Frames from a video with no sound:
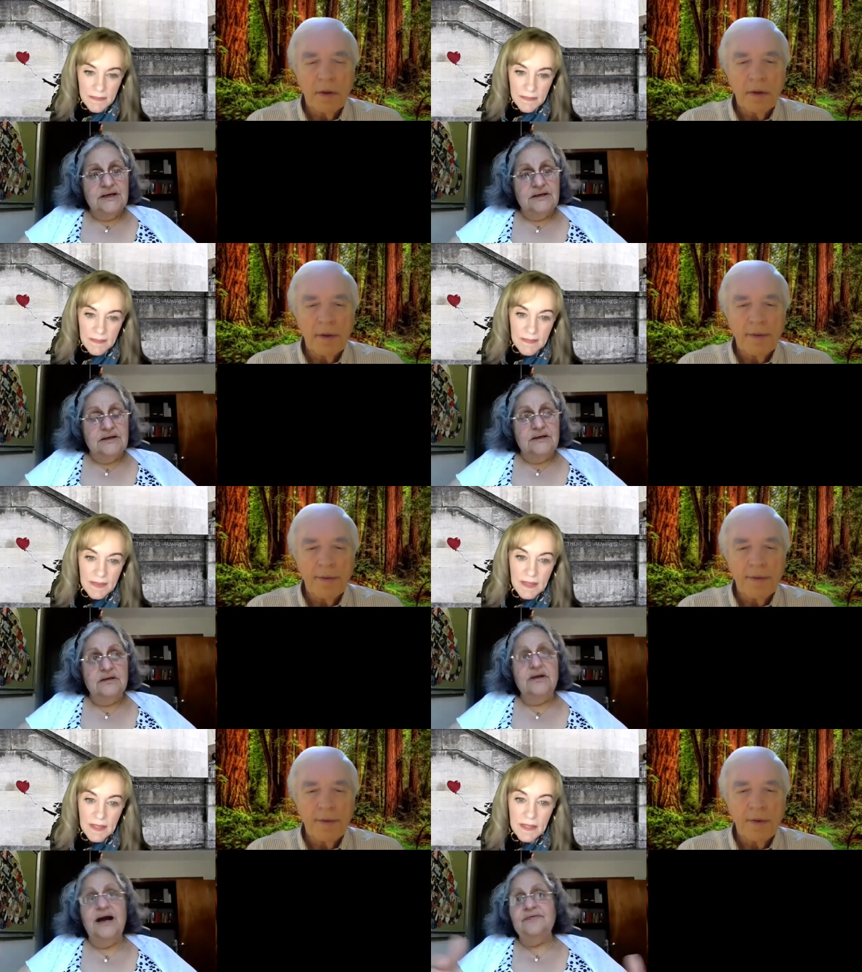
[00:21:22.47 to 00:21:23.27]

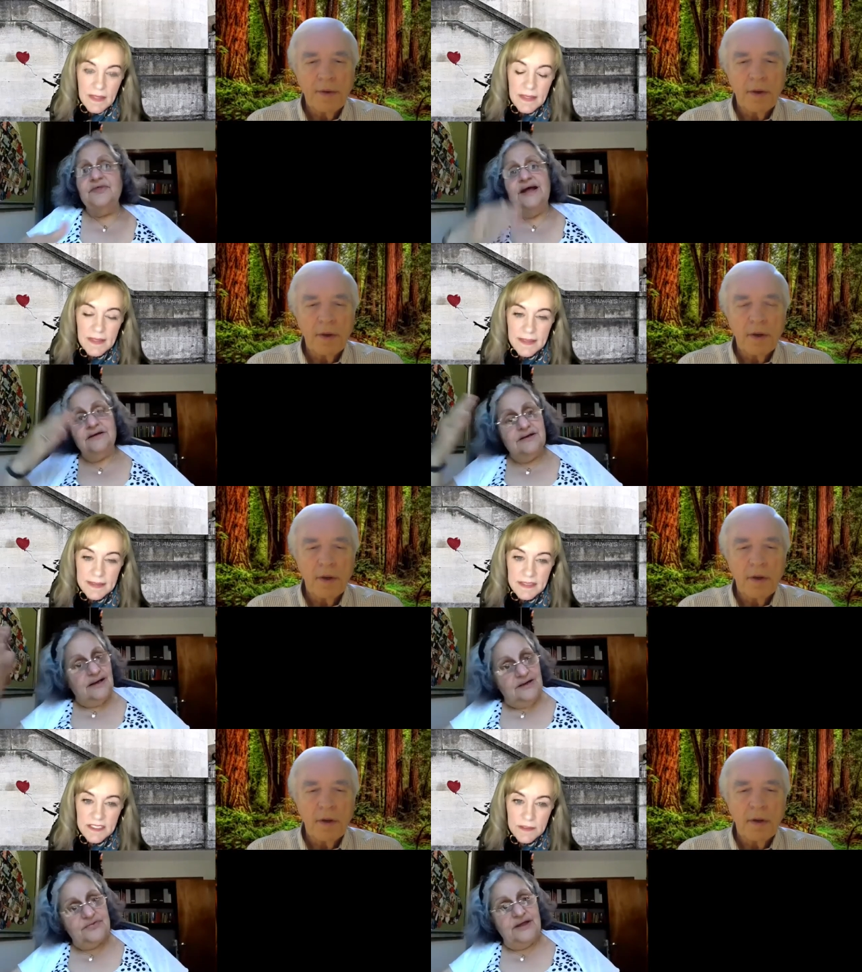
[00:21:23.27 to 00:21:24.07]
Speaker 1: And then
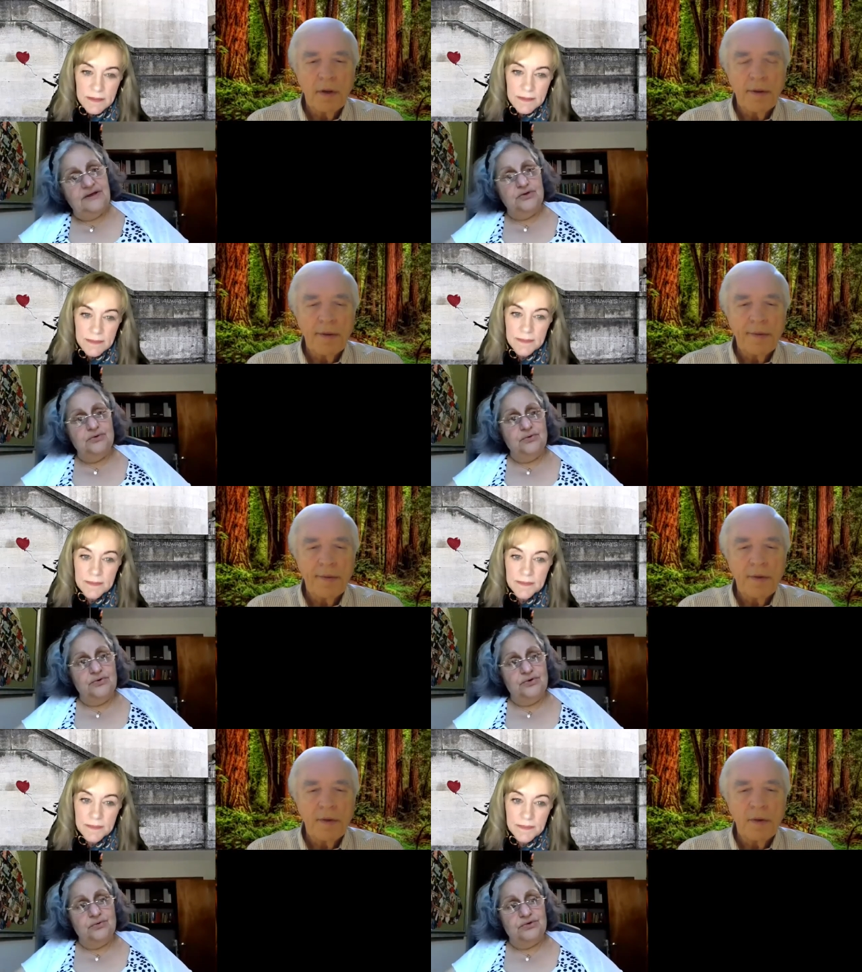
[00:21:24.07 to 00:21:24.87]
you
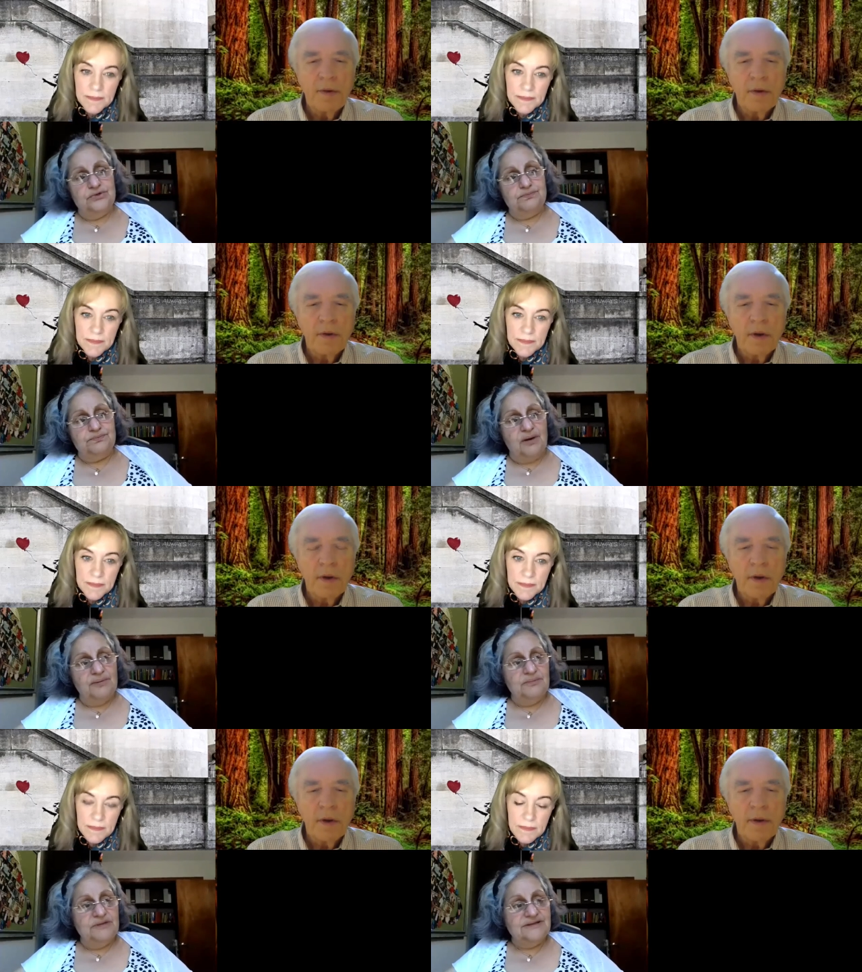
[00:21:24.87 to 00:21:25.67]
would
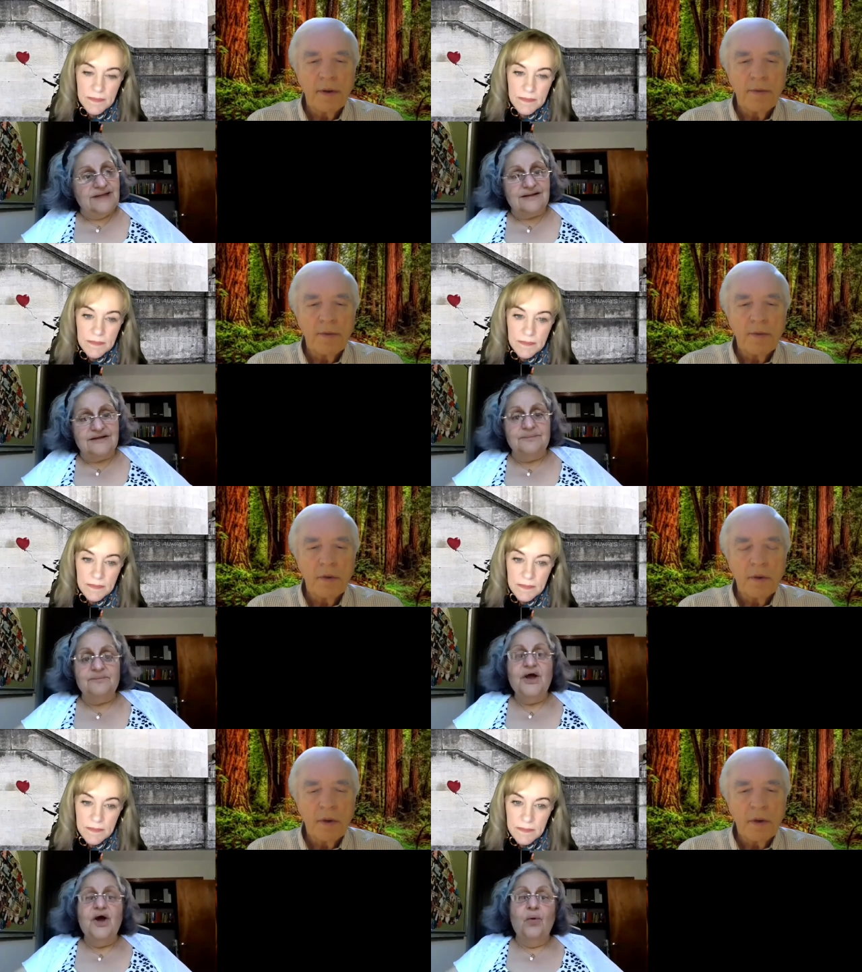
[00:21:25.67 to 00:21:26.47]
probably tell them,
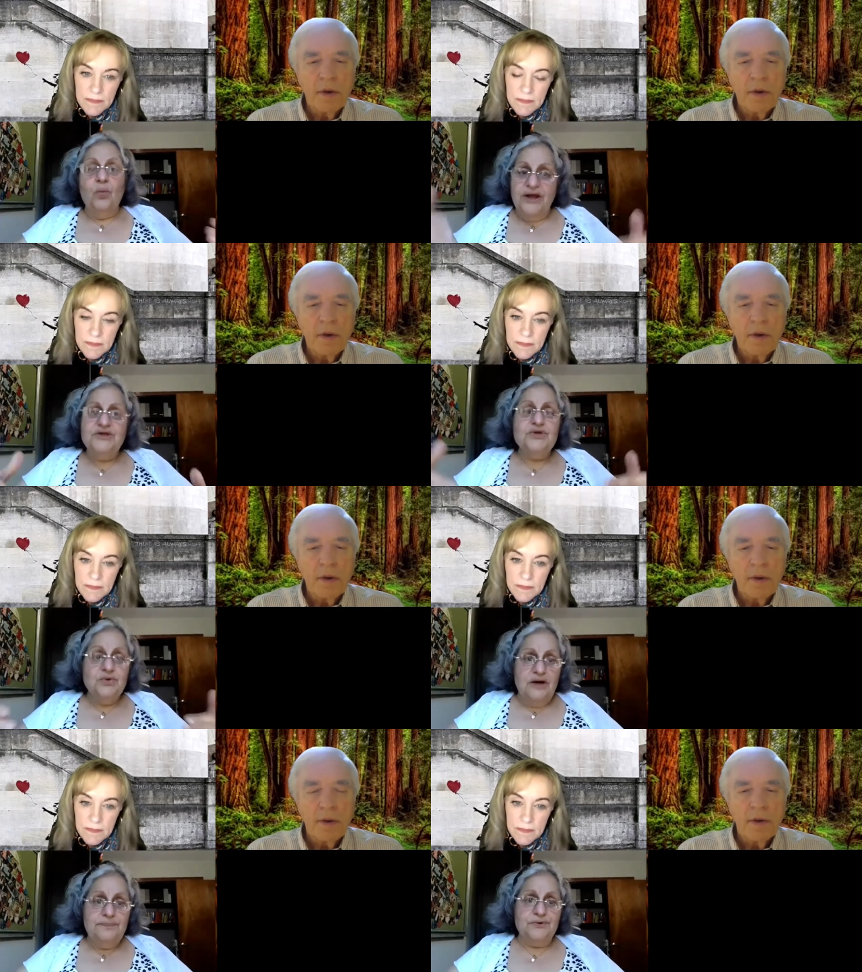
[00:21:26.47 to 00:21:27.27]
when
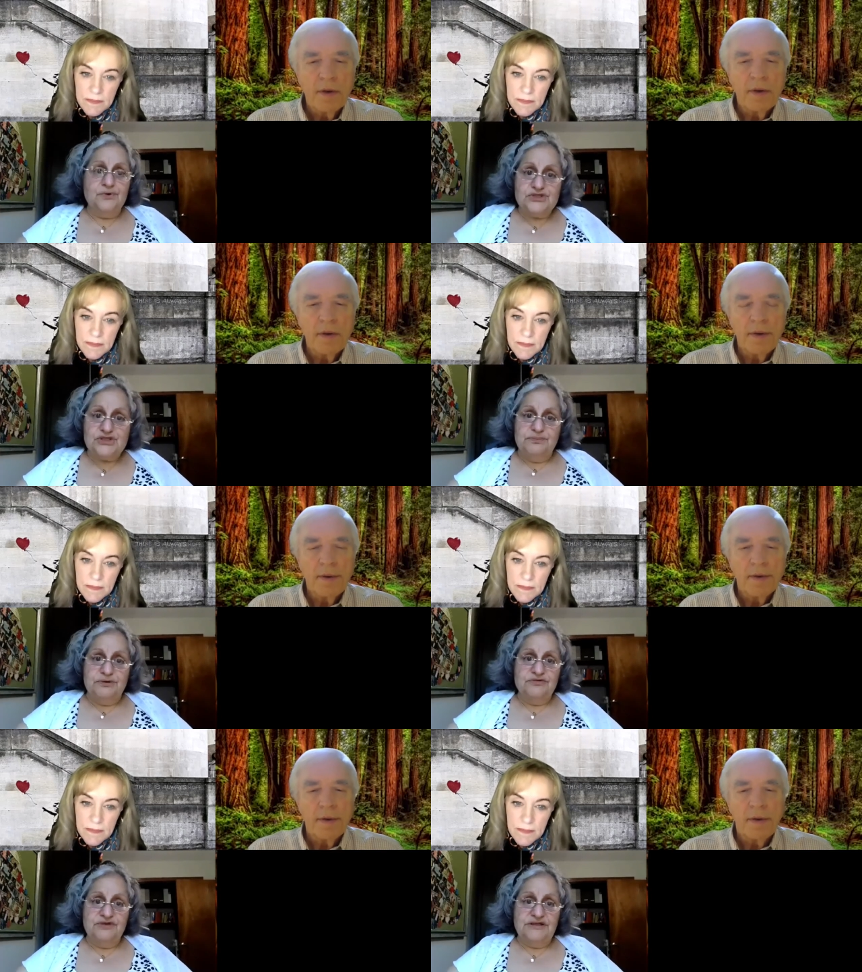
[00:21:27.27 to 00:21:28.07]
you approach the
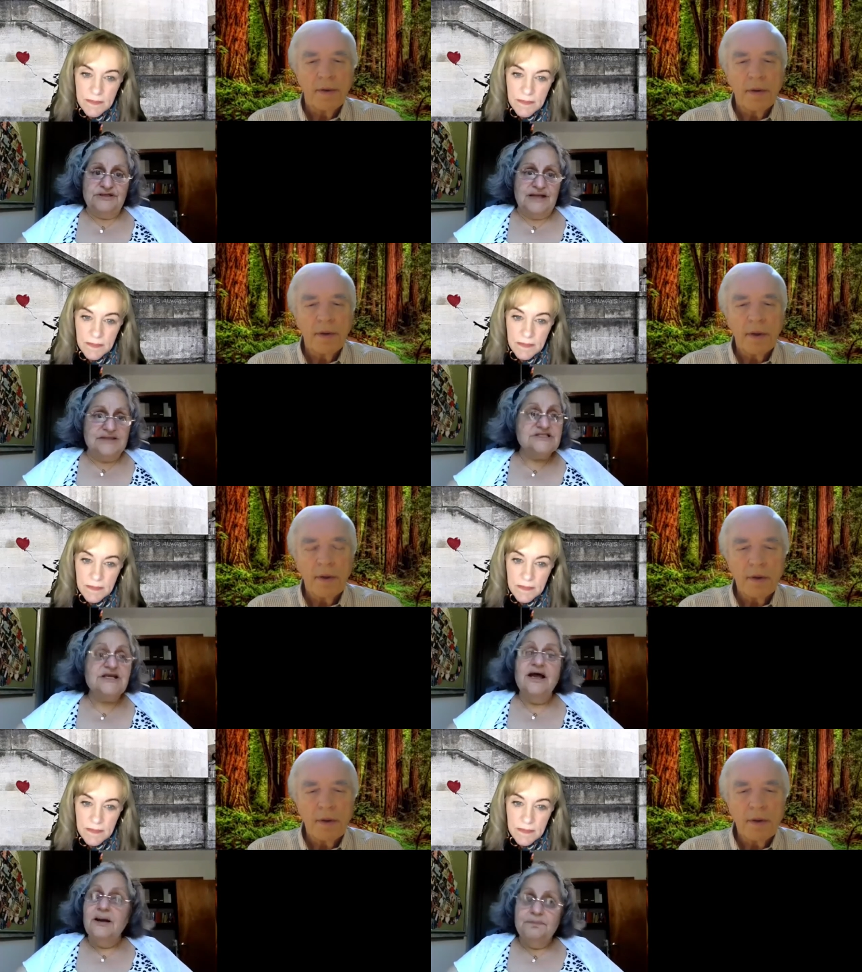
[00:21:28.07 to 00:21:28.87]
perfect tense,
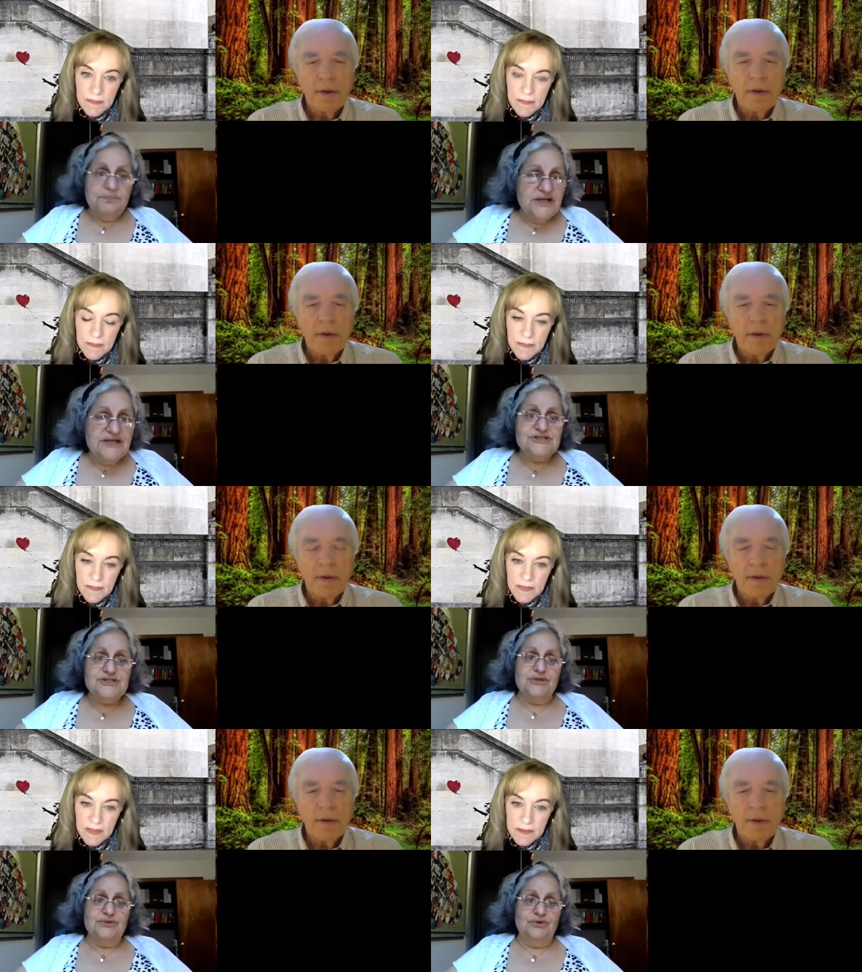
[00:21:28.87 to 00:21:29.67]

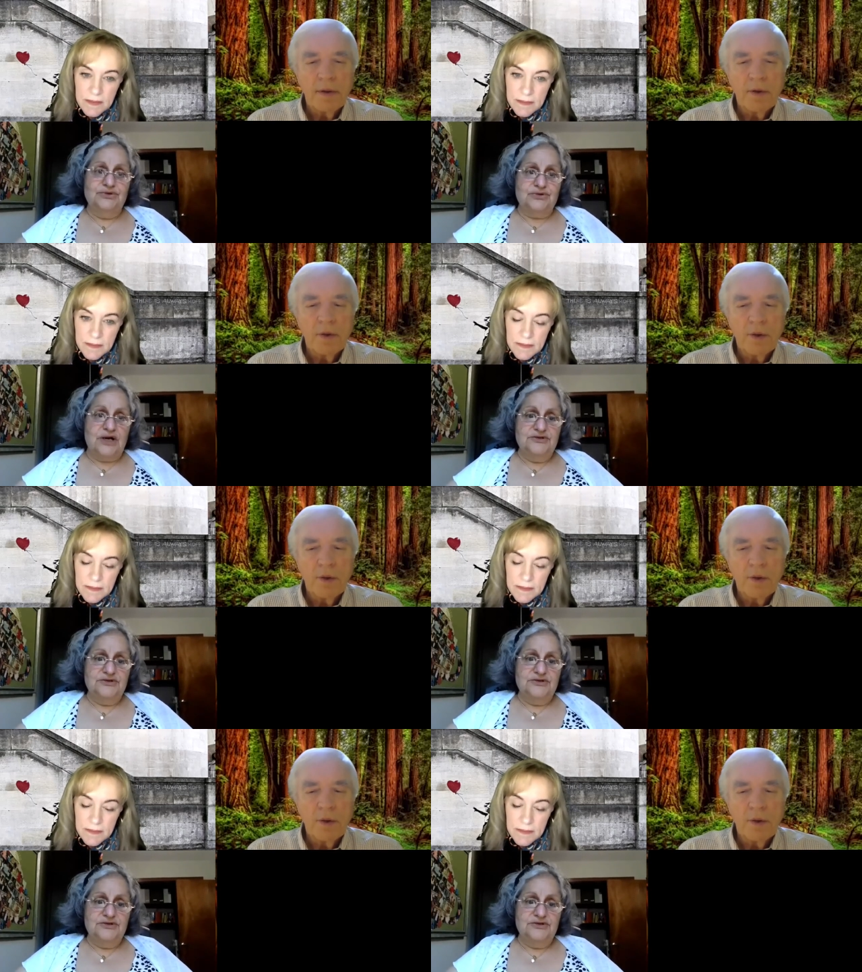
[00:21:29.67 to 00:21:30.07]
please don't try